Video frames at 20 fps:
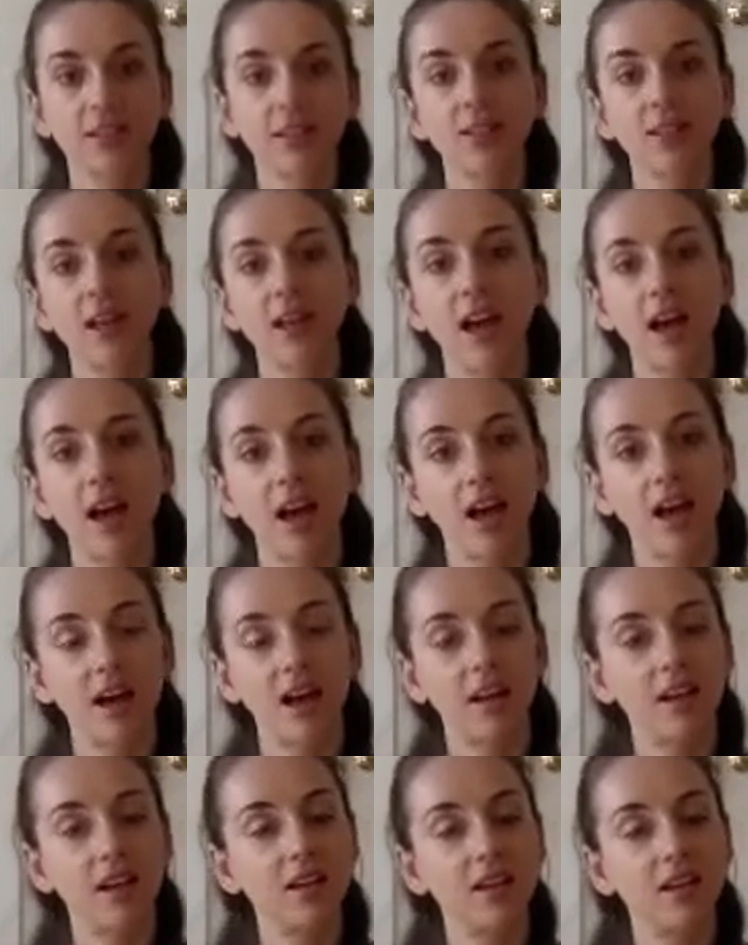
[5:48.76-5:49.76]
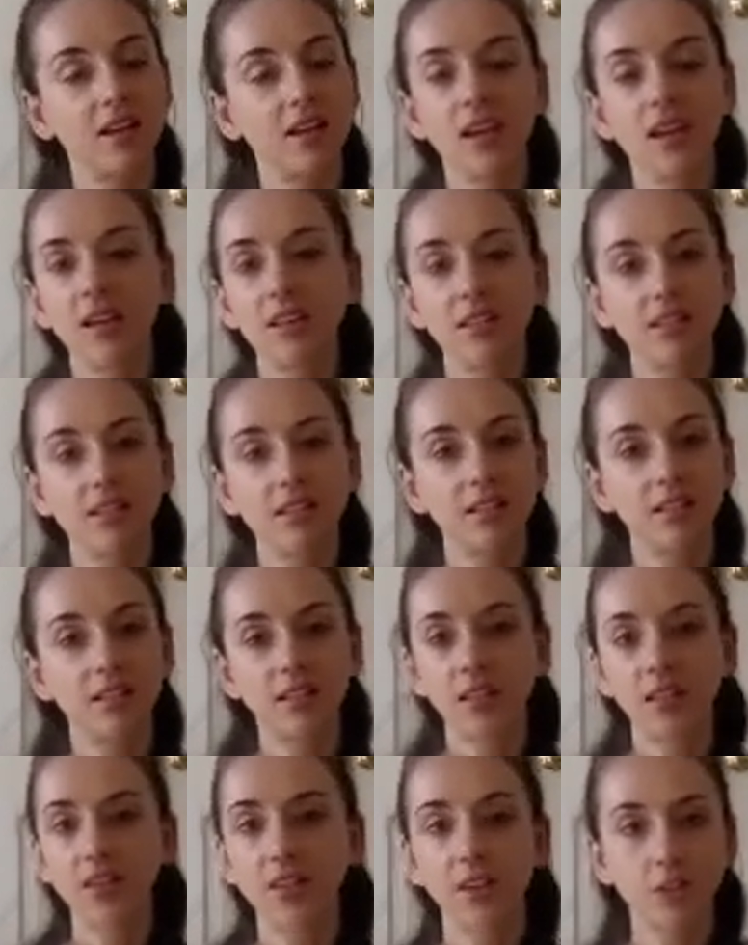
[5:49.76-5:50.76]
Yeah. Still
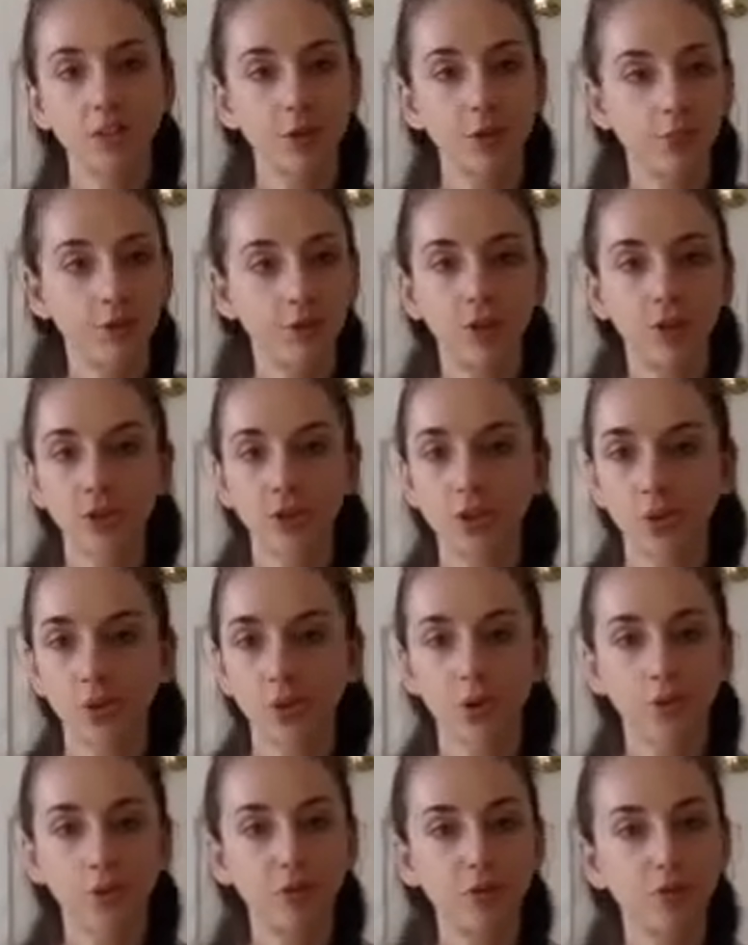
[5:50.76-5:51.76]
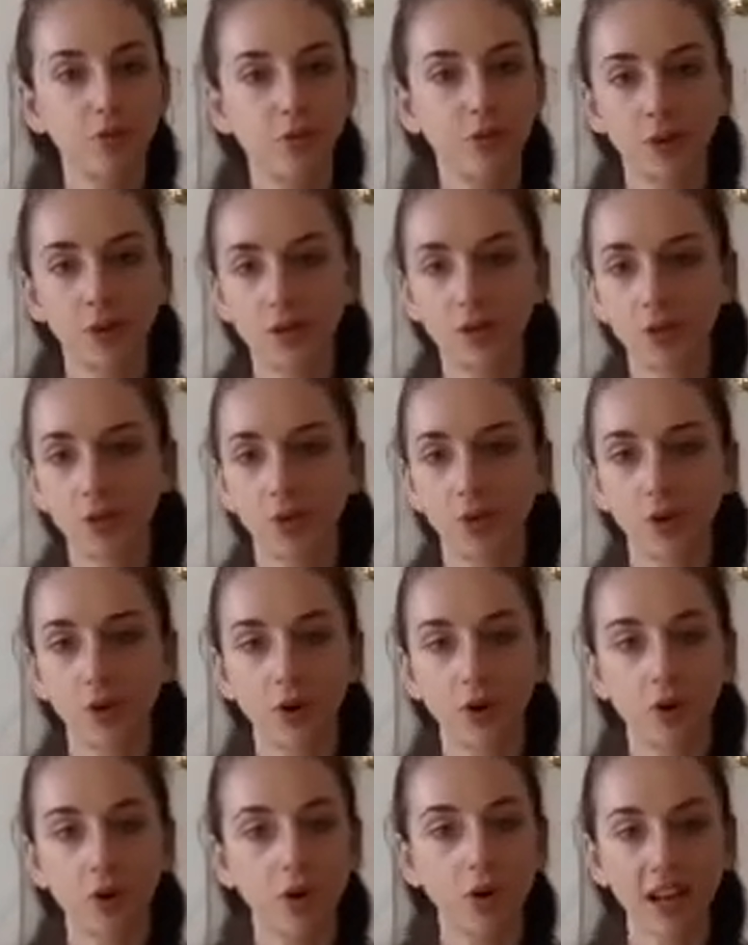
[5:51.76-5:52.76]
nothing to push or force or
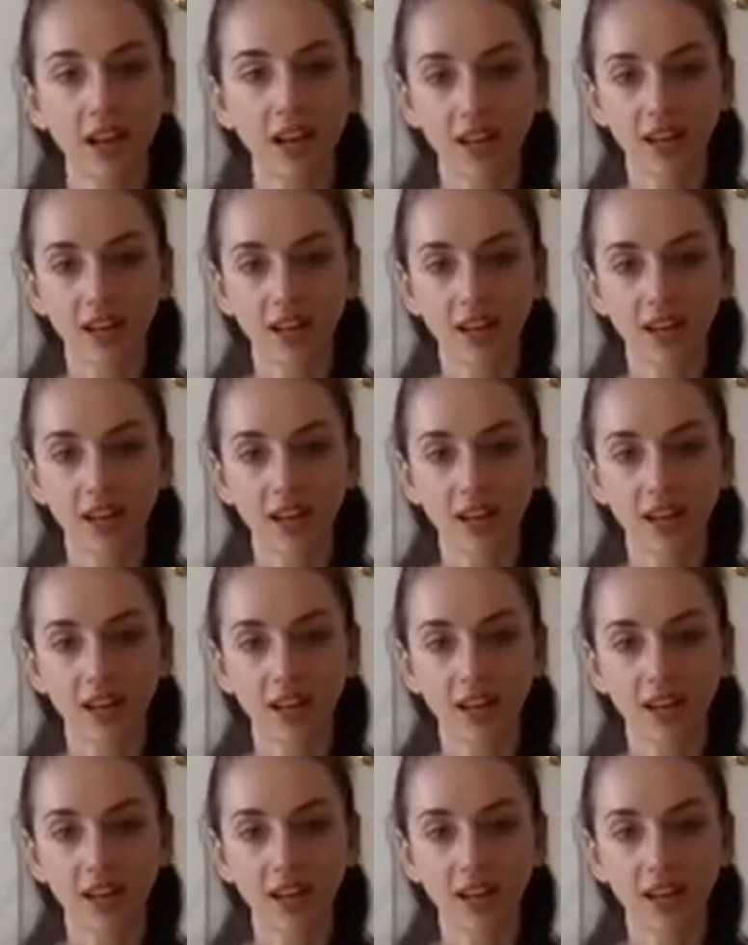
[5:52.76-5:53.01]
crack